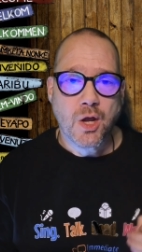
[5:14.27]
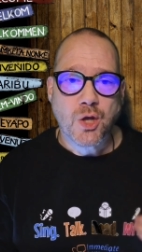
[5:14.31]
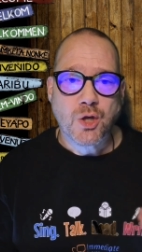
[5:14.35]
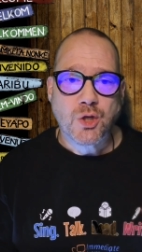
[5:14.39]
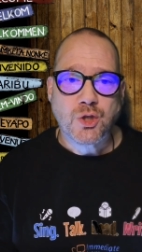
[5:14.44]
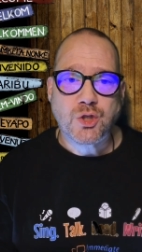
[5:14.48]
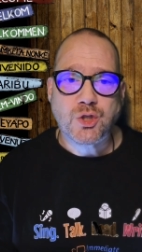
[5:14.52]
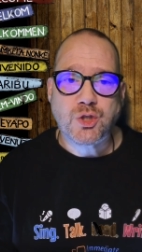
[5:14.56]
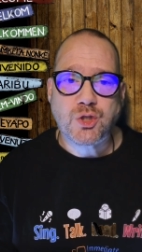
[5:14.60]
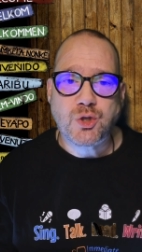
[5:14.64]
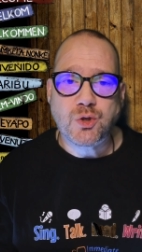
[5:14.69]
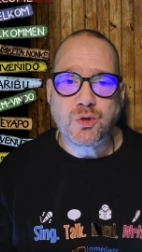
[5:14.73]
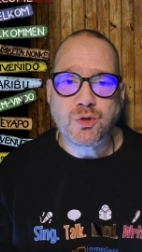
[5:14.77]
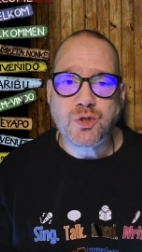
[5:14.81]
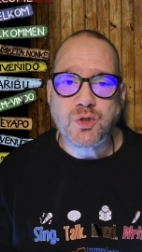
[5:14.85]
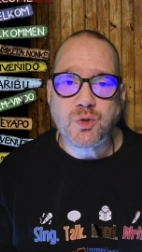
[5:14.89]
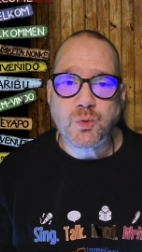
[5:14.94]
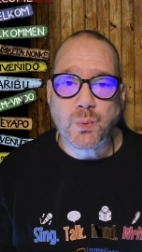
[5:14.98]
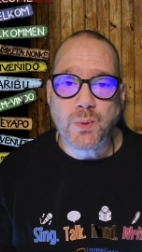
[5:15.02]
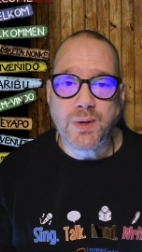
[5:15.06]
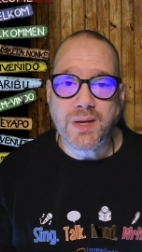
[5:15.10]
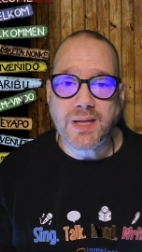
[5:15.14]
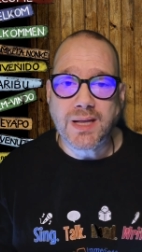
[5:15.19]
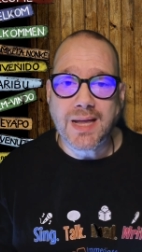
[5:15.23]
Students
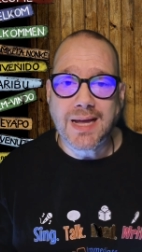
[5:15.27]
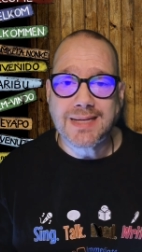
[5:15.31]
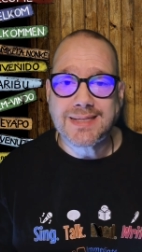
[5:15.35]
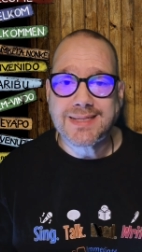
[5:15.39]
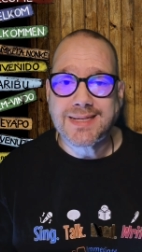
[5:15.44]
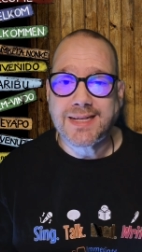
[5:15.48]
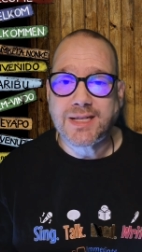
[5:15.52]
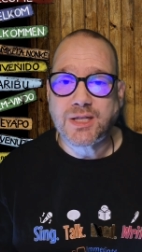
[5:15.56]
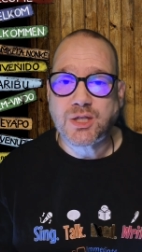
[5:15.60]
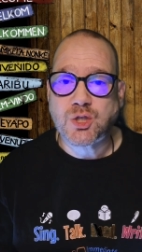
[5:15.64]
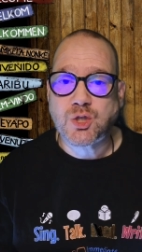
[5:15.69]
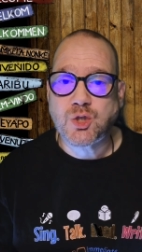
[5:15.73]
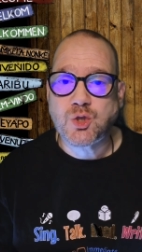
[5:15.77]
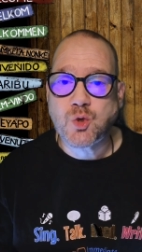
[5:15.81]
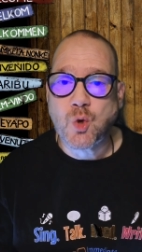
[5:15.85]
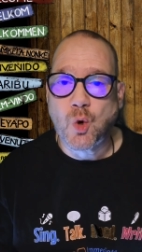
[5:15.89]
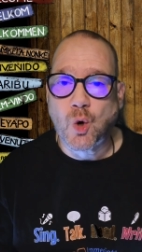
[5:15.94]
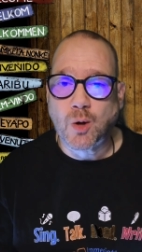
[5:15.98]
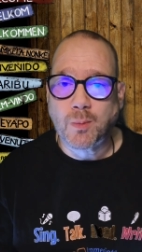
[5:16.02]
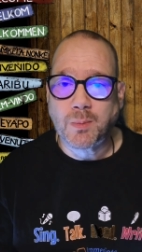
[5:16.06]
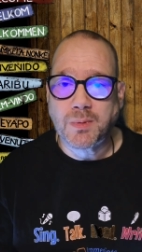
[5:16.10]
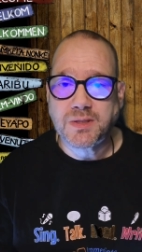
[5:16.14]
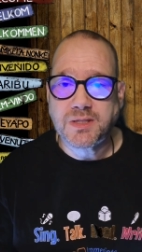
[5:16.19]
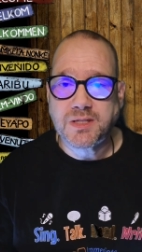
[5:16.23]
realize that it's
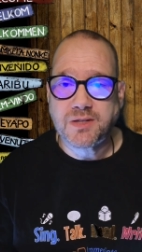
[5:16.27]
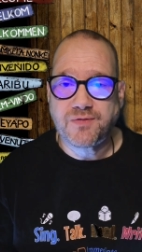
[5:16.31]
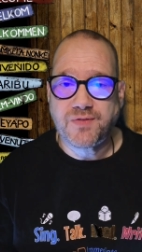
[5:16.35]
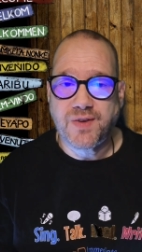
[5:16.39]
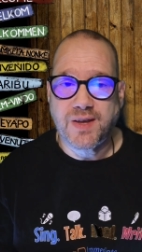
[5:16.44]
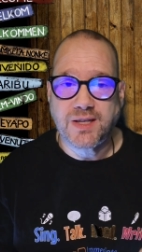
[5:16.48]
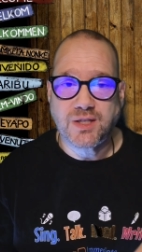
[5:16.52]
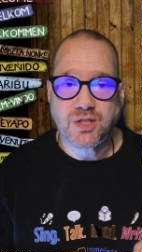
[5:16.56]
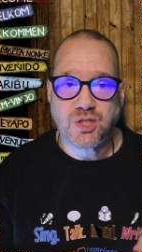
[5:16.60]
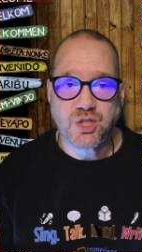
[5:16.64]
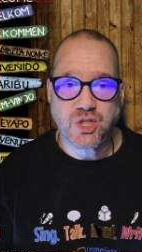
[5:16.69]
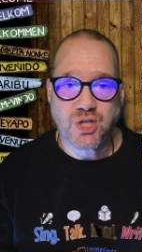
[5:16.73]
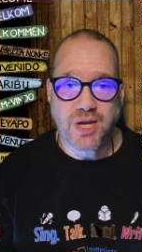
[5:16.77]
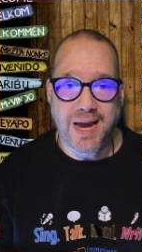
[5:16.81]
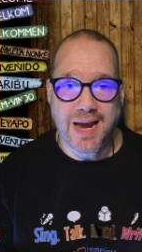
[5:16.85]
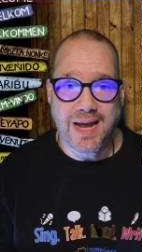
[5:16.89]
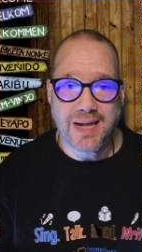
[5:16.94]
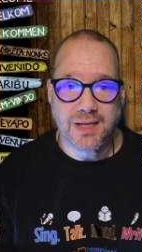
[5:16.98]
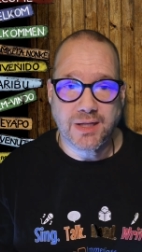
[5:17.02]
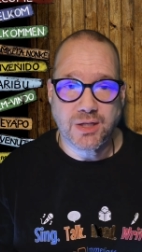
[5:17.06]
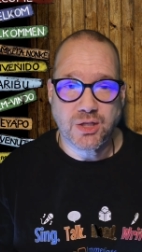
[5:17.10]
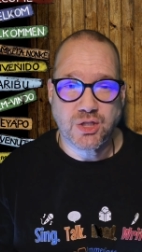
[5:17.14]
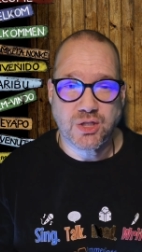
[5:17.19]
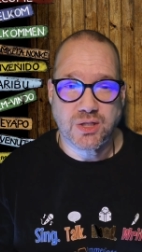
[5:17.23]
normal to face
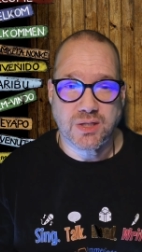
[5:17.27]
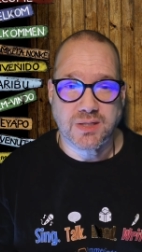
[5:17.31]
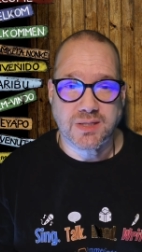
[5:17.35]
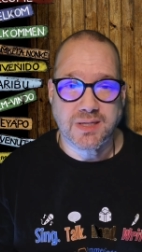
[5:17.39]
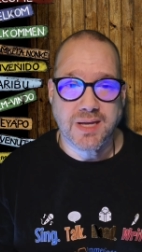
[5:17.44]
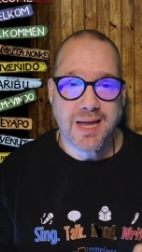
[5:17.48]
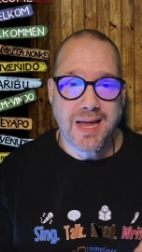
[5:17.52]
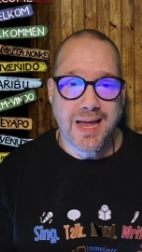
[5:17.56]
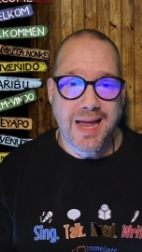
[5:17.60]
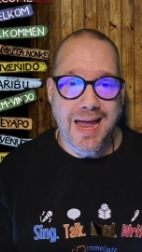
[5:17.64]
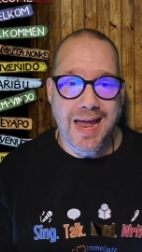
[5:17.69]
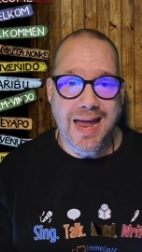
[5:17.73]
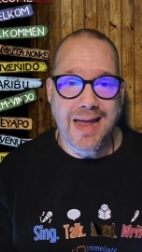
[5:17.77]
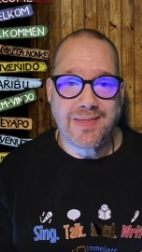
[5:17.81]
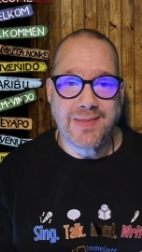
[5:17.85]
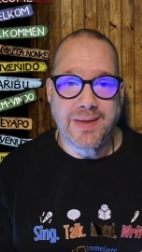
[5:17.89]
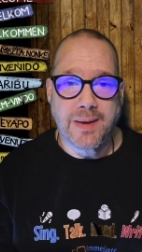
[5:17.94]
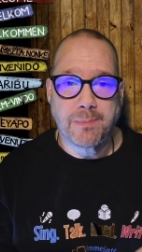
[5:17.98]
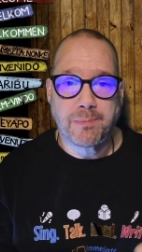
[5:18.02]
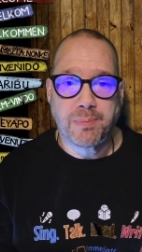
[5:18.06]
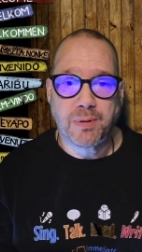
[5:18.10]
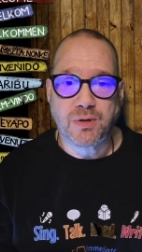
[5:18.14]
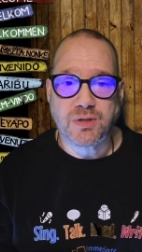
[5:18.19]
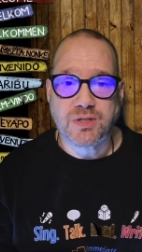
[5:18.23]
challenges and
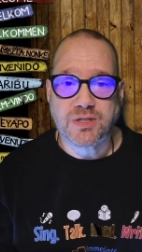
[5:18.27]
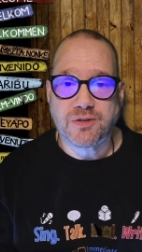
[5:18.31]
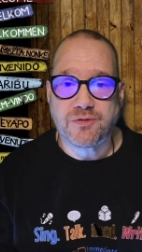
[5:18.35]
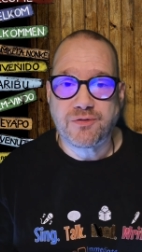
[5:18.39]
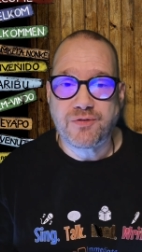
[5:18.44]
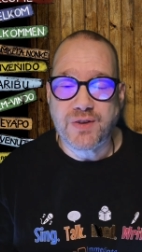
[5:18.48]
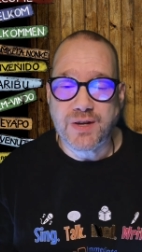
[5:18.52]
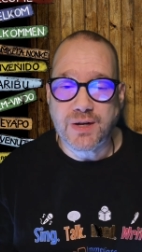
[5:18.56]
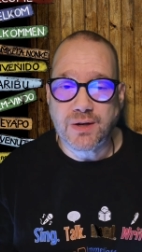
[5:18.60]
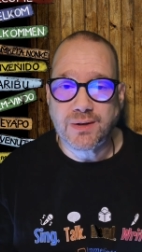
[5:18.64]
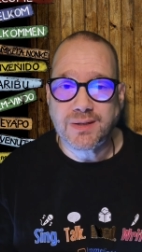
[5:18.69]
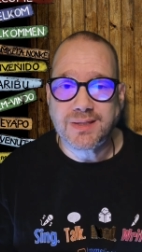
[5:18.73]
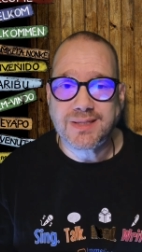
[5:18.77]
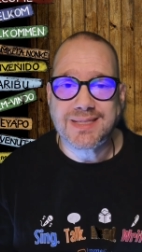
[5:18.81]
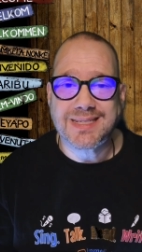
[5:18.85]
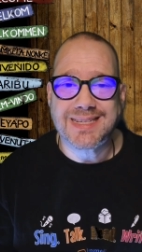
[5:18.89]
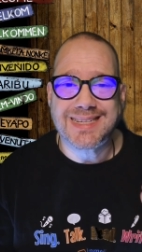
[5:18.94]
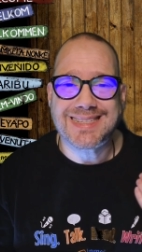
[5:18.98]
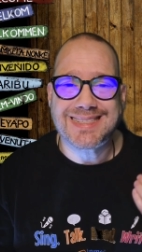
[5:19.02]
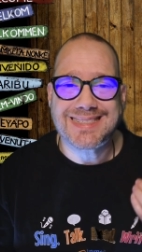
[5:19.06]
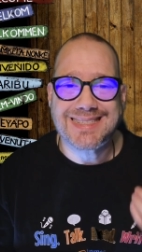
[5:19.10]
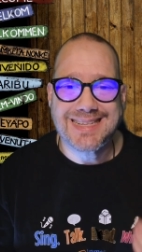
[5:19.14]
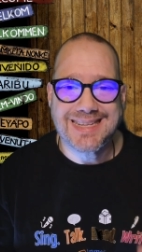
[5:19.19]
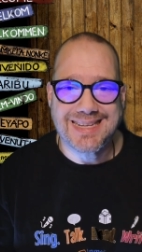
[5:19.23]
that perseverance
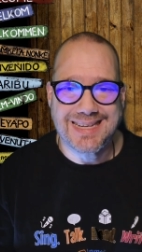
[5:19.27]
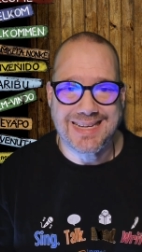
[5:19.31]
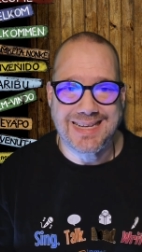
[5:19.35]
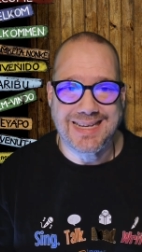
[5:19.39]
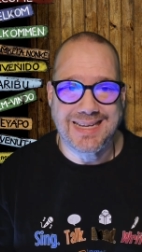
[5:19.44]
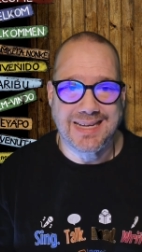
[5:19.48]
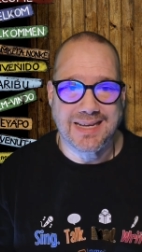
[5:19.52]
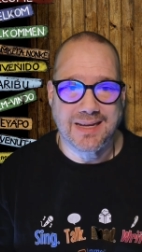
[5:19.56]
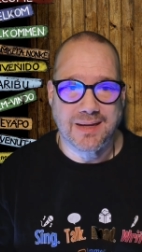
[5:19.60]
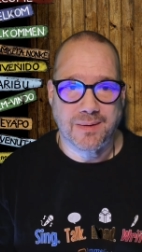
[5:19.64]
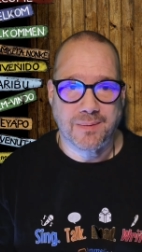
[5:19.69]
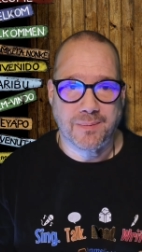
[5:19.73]
is key.